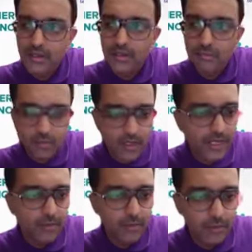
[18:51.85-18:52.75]
uh,
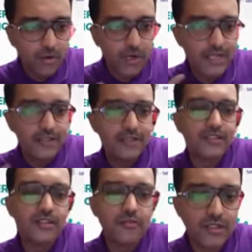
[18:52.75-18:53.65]
mobile web or any
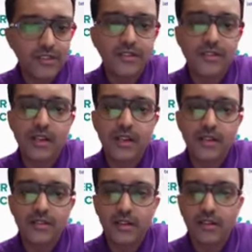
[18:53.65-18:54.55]
digital first is our
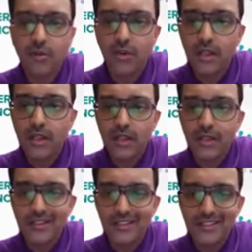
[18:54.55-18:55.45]
is our goal
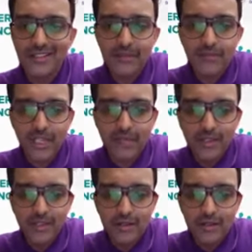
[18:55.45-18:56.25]
and at the same time